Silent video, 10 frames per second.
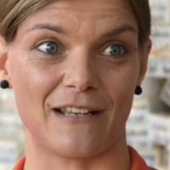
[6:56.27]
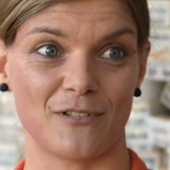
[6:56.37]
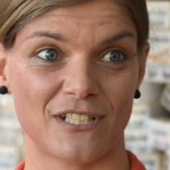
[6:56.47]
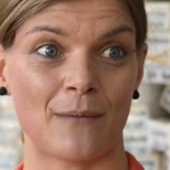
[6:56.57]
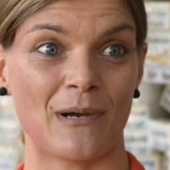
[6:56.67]

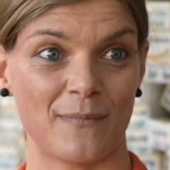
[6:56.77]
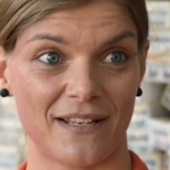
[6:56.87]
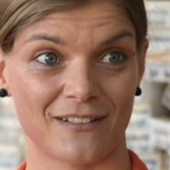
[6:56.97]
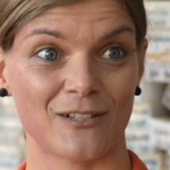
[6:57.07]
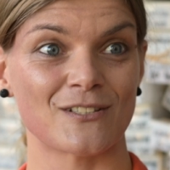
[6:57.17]
Every time I
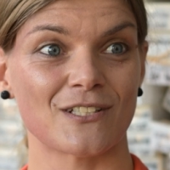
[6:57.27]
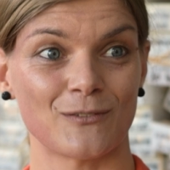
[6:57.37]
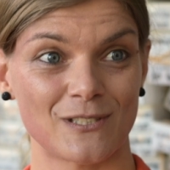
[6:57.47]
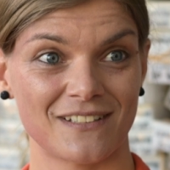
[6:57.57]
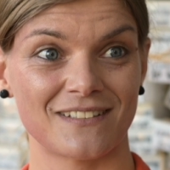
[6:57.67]
met a
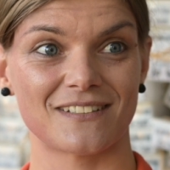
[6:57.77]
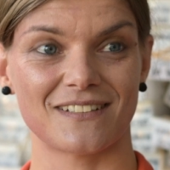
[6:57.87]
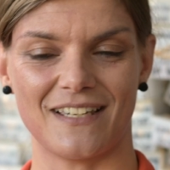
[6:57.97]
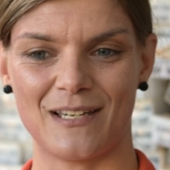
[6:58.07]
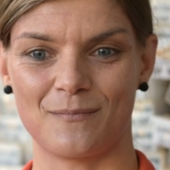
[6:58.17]
consultant,
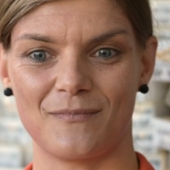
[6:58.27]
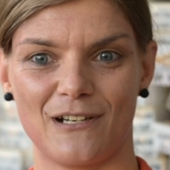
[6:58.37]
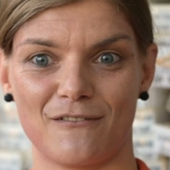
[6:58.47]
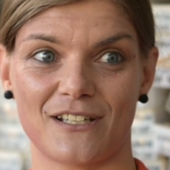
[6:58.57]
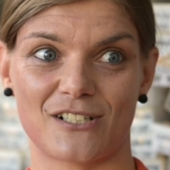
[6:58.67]

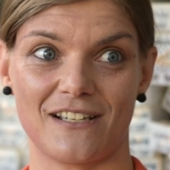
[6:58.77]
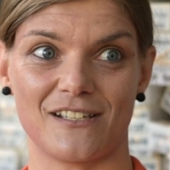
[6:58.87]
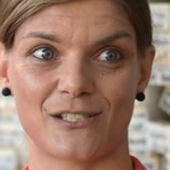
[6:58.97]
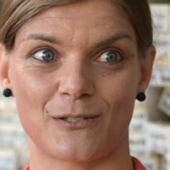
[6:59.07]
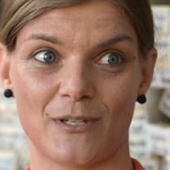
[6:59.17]
I've actually
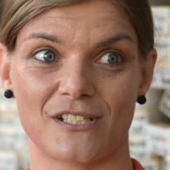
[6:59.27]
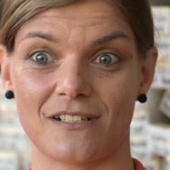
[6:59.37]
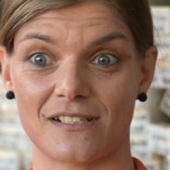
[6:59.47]
asked the question.